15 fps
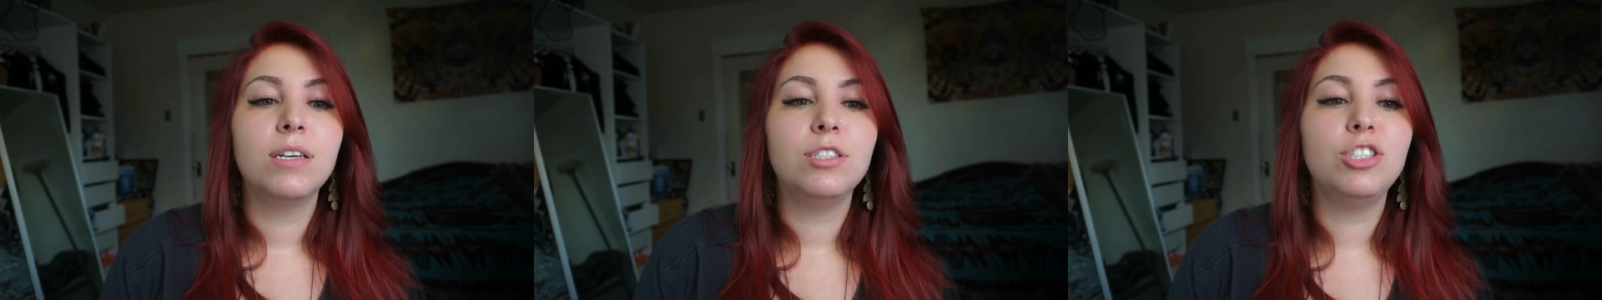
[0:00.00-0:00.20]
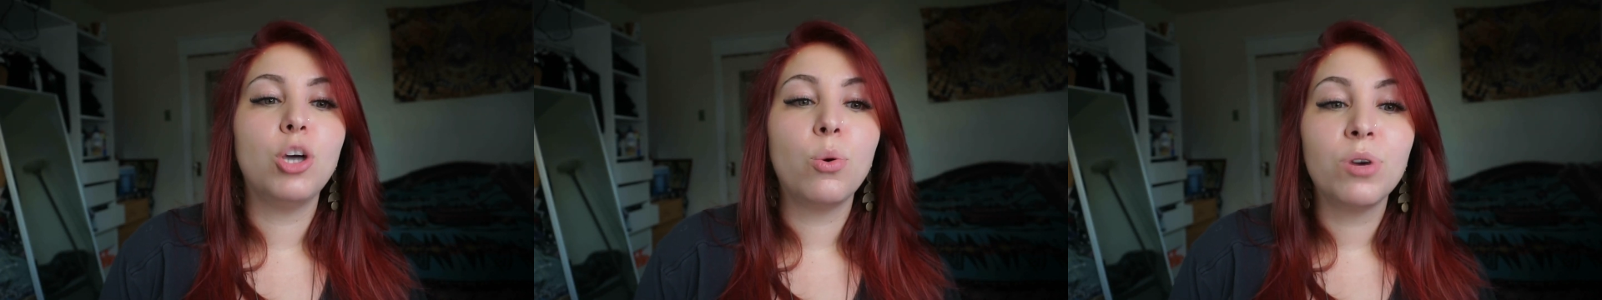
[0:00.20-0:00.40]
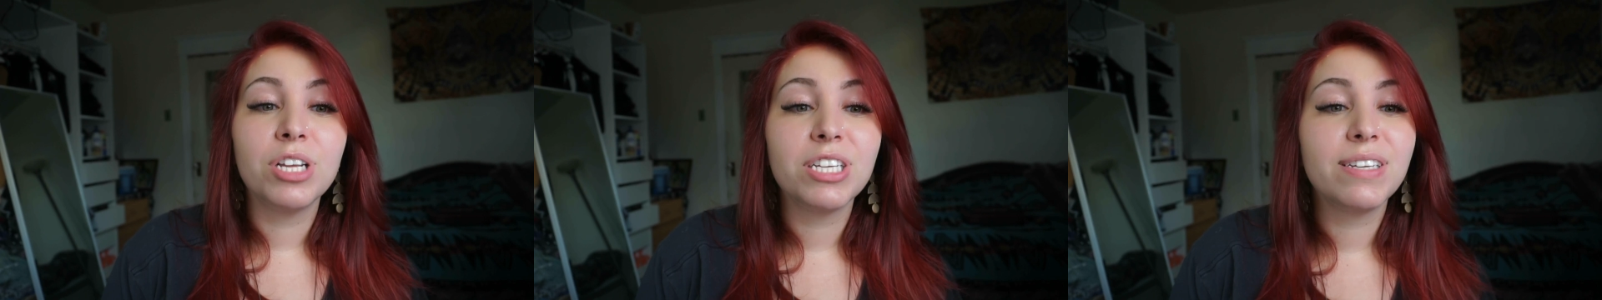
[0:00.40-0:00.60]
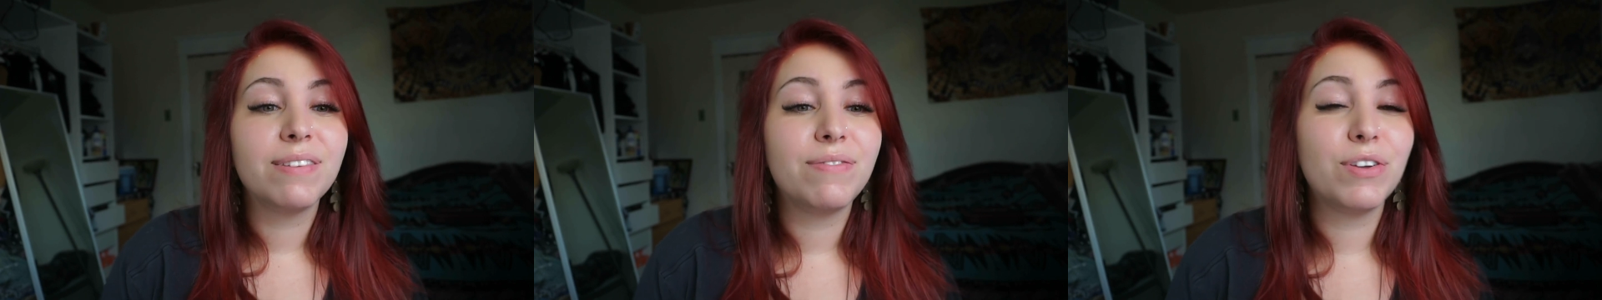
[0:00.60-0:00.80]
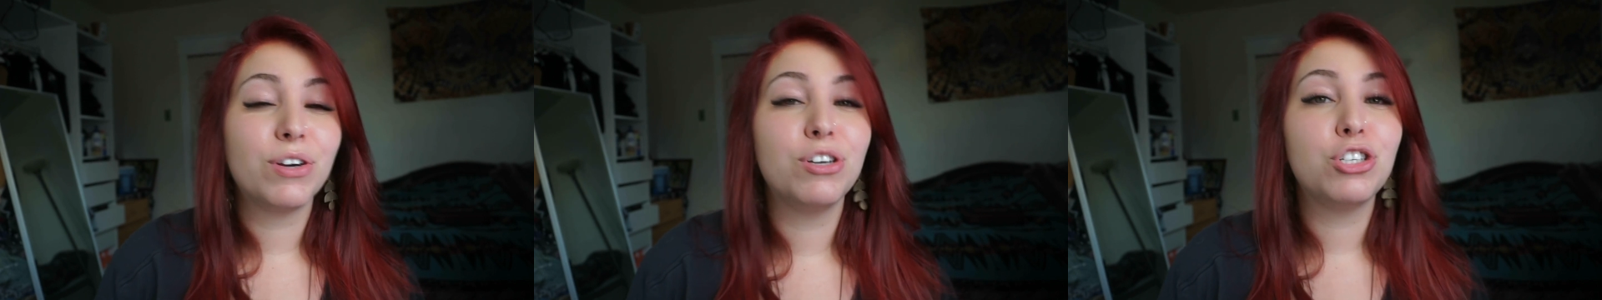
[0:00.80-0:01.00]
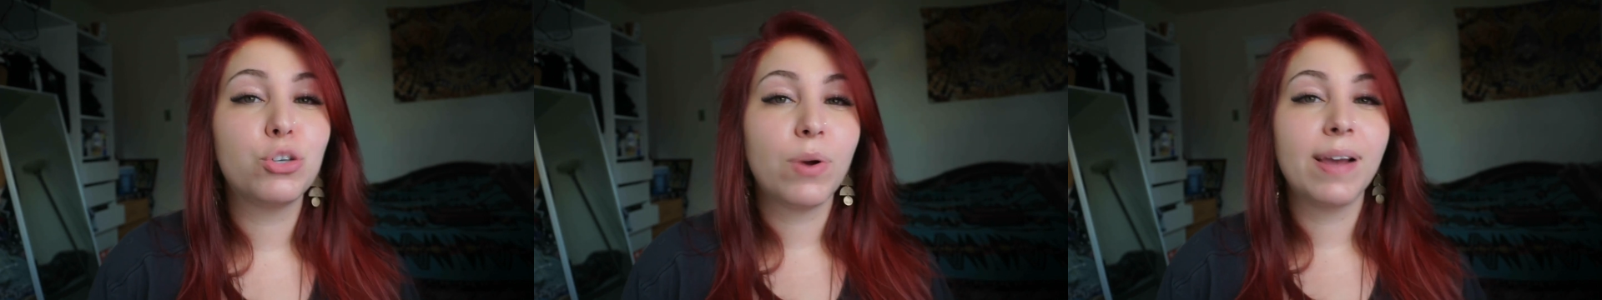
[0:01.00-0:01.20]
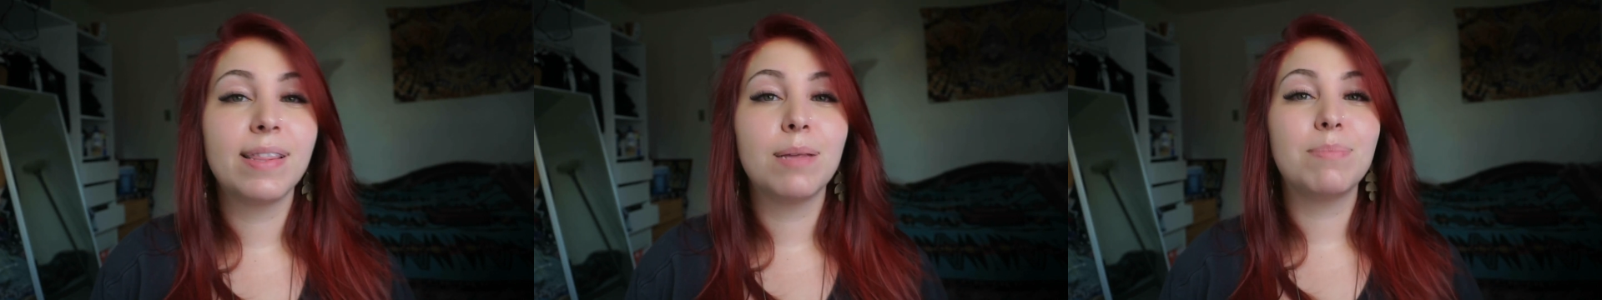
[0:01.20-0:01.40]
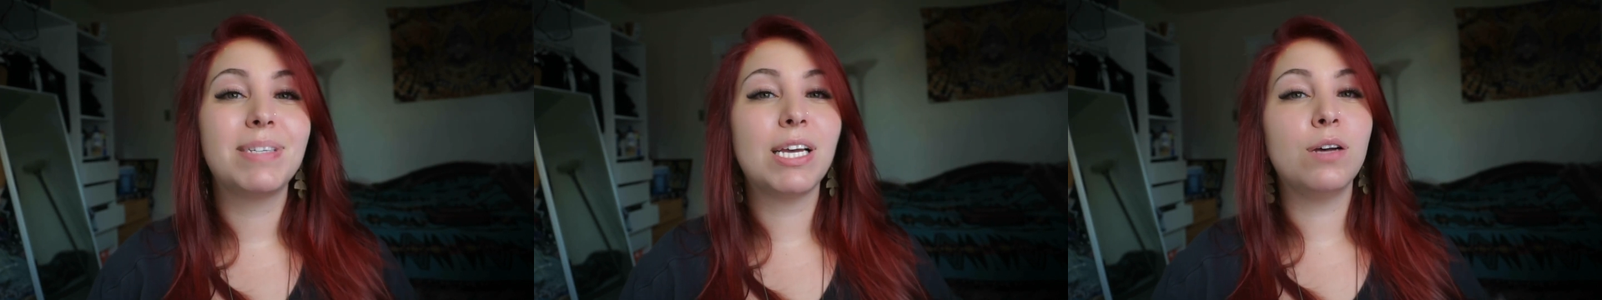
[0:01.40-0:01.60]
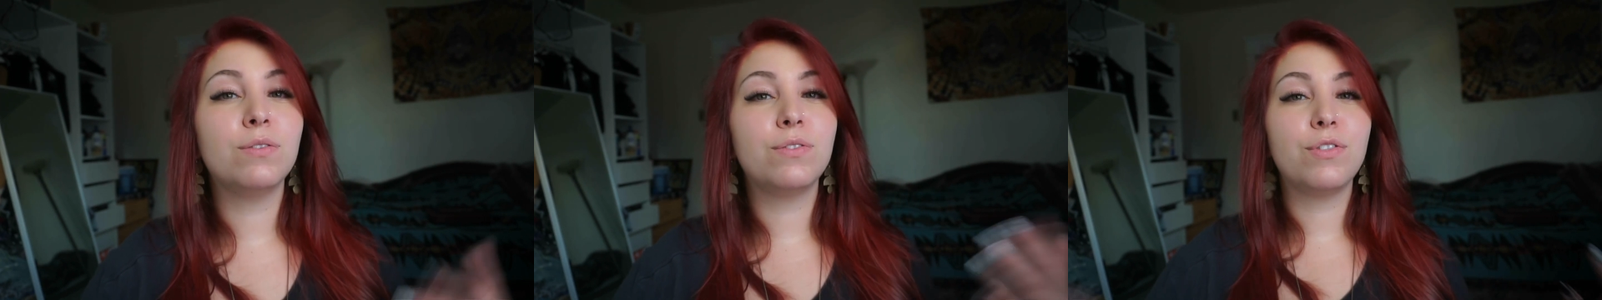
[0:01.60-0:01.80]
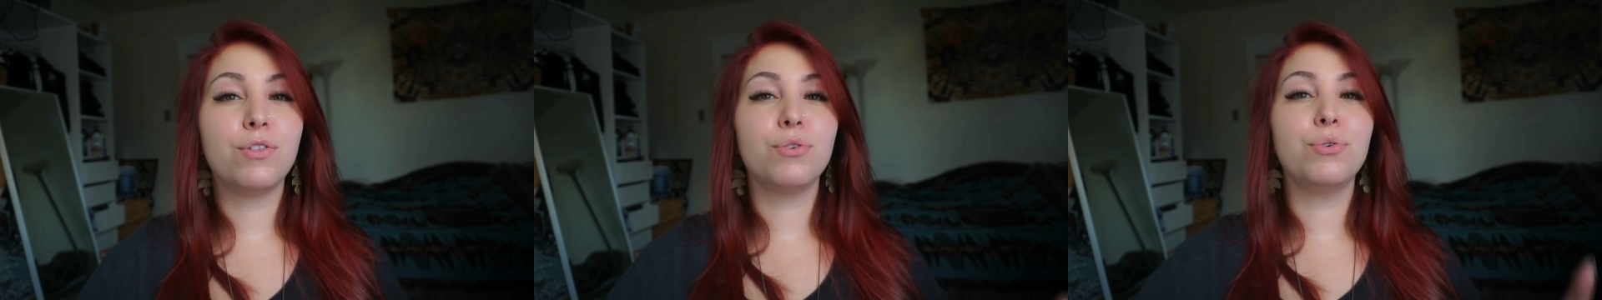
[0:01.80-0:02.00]
notice if they're enjoying
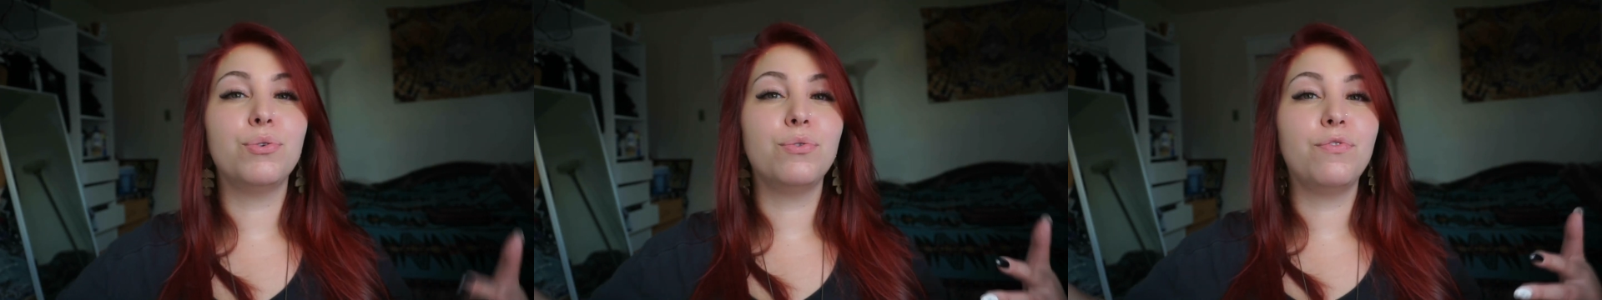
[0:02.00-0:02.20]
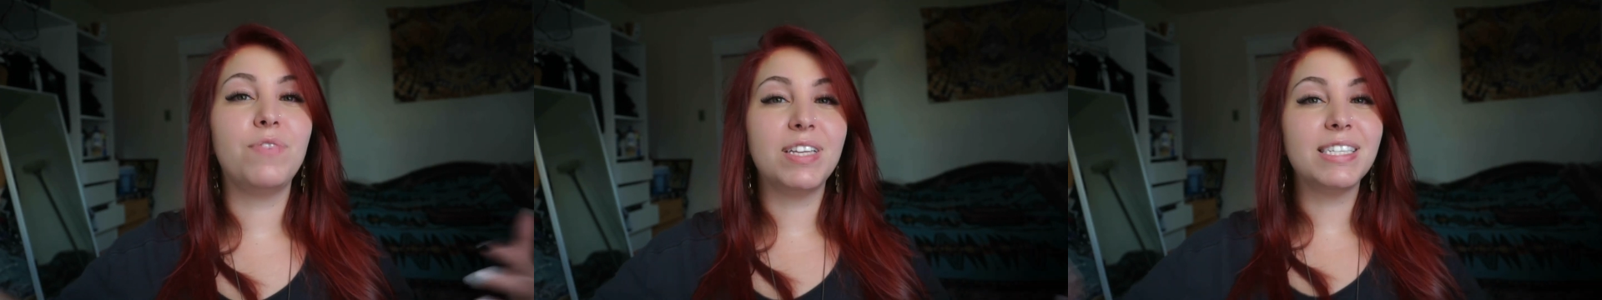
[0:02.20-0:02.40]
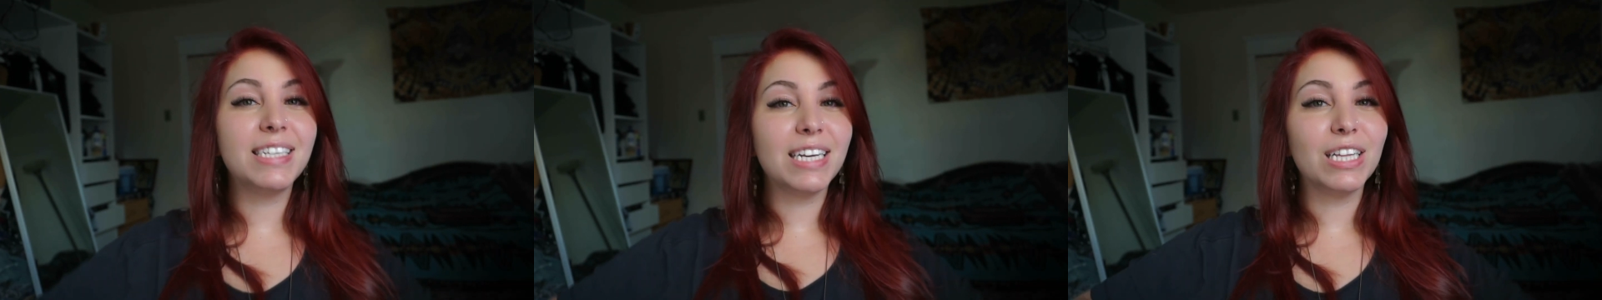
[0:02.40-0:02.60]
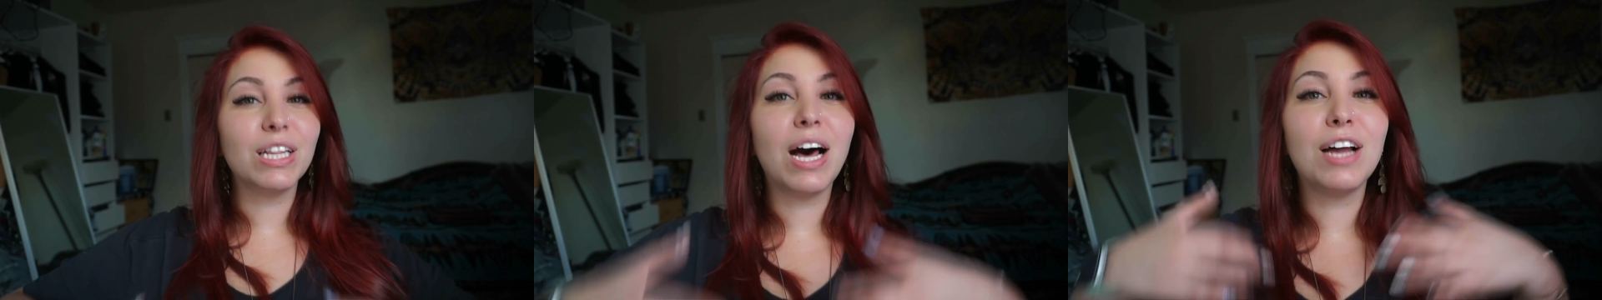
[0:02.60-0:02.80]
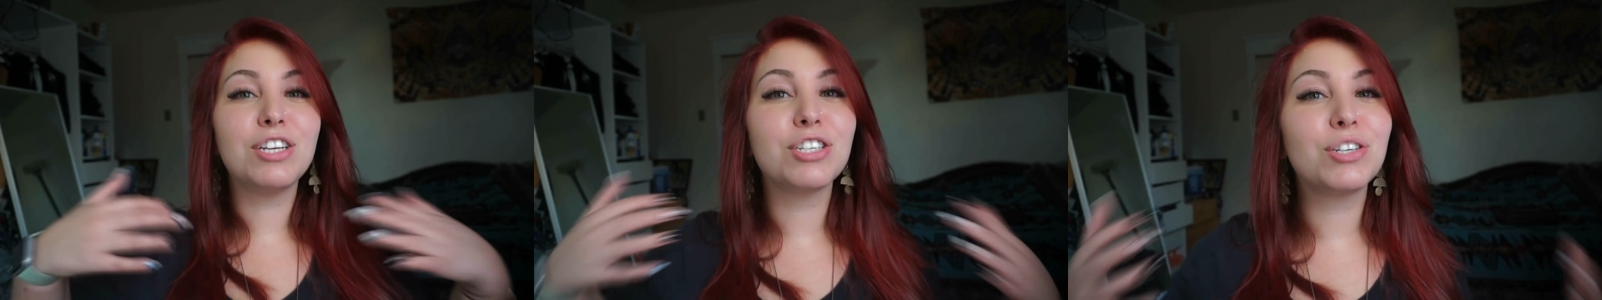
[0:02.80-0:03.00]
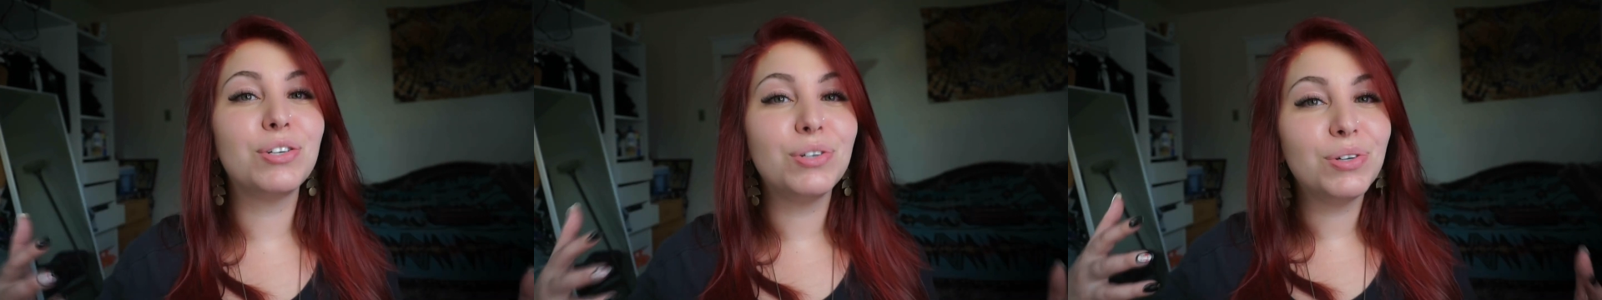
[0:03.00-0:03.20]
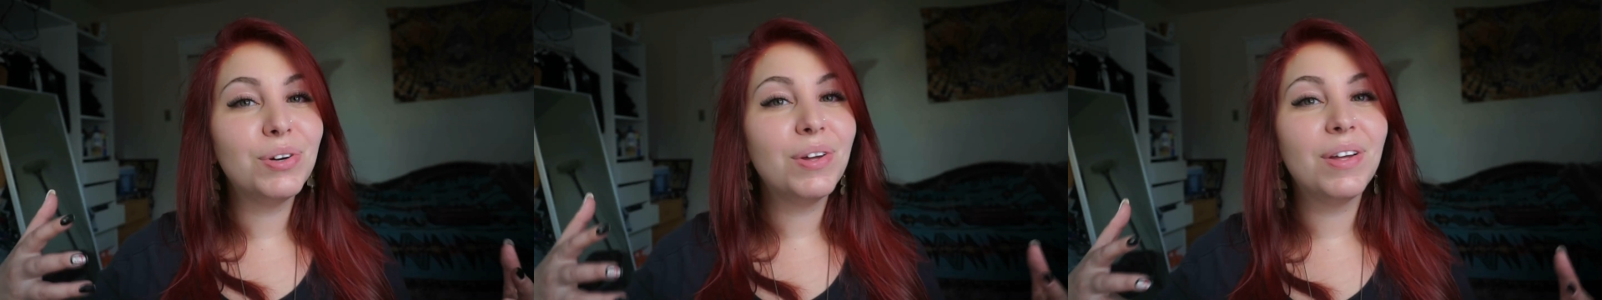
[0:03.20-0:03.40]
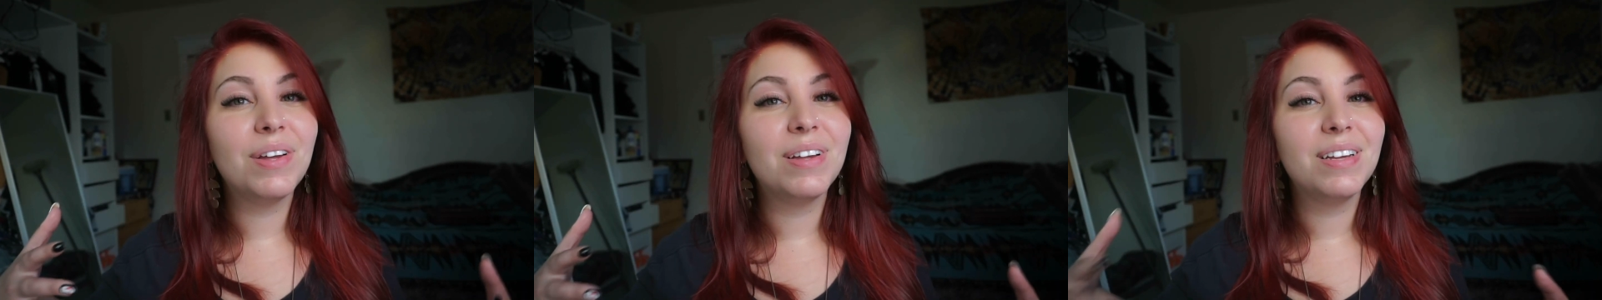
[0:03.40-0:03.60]
themselves through physiological